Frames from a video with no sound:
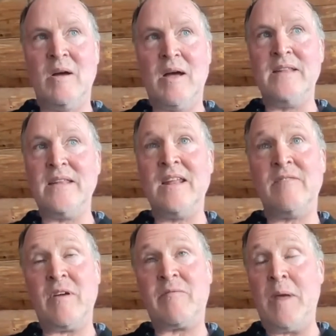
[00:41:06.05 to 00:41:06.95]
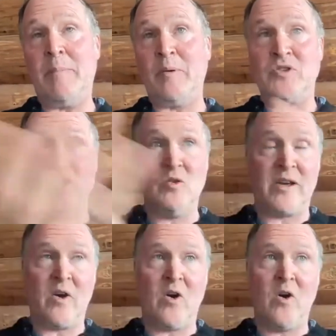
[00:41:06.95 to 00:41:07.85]
And then if people do
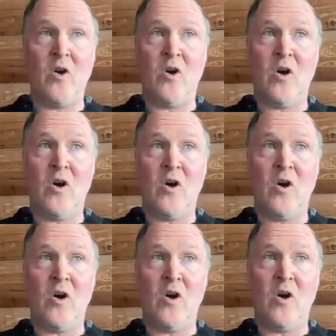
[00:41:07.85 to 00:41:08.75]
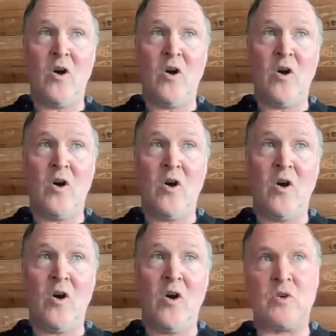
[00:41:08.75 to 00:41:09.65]
like, oh, I have grace, I can do whatever you
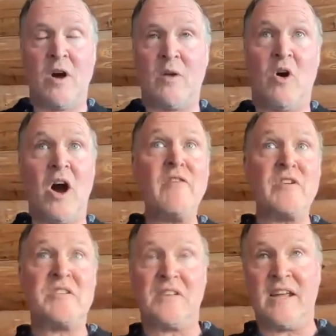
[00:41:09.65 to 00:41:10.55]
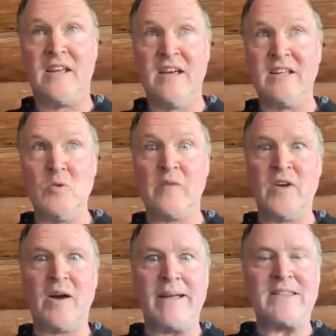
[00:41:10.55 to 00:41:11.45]
want. Well, obviously, you have not
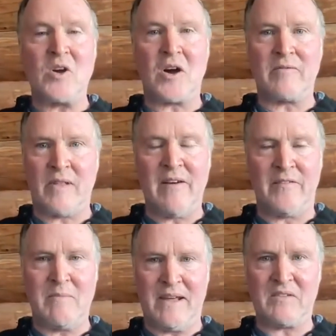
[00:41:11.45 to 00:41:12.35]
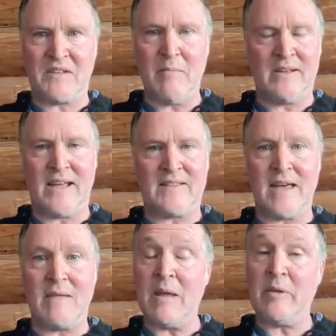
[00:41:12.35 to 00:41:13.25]
met the God of love to make a statement like that.
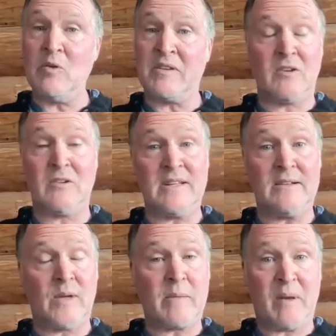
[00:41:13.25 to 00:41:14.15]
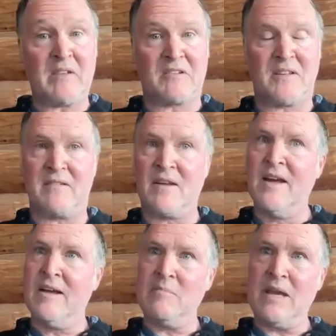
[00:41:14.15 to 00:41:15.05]
Maybe you still need, like Basil says,
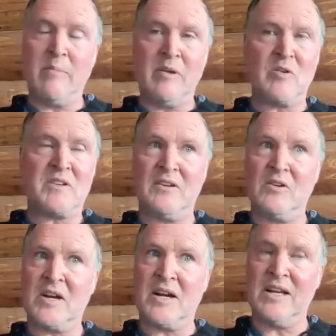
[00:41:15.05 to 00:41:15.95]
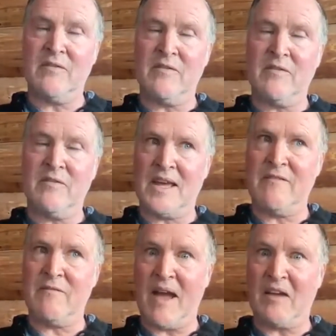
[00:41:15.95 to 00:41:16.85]
maybe you're still kind of the
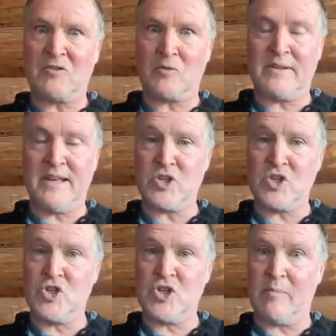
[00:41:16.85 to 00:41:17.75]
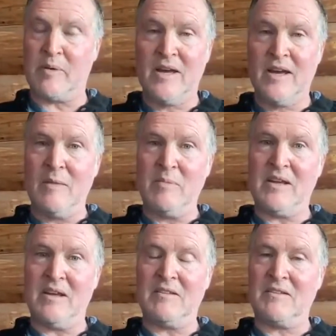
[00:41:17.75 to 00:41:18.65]
slave master relationship,
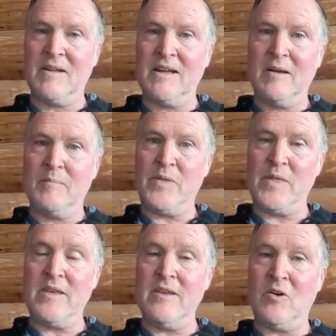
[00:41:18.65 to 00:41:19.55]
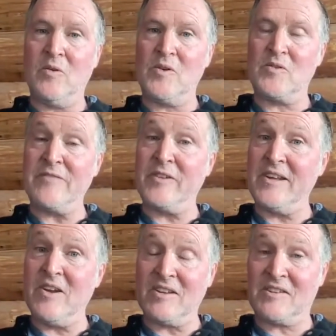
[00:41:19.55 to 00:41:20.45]
because you're
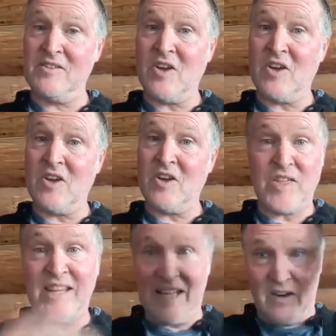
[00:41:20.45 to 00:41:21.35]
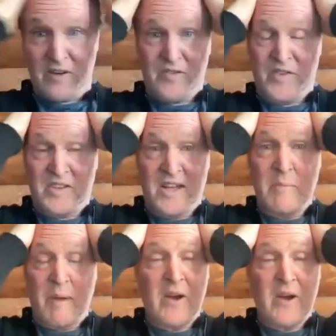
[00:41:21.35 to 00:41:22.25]
definitely not thinking out of a
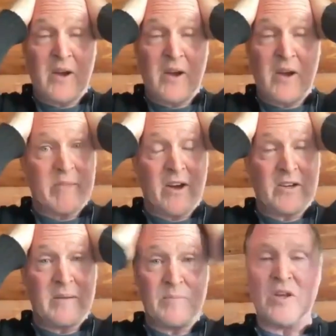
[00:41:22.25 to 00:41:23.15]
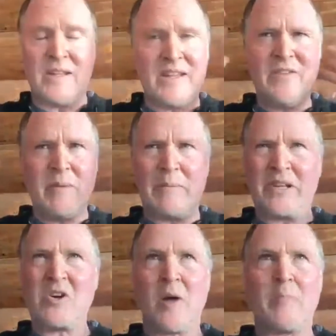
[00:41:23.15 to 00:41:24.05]
son paradigm there to even be able
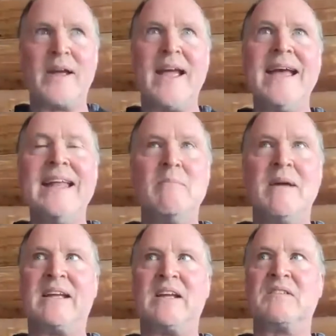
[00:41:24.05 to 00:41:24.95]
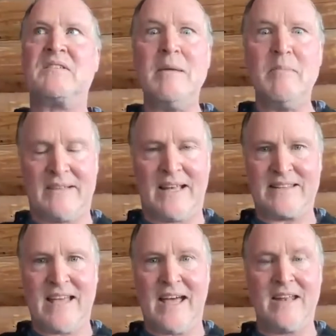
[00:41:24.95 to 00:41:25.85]
to comprehend making a statement like
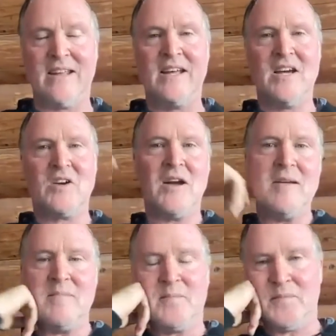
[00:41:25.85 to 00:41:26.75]
that, right?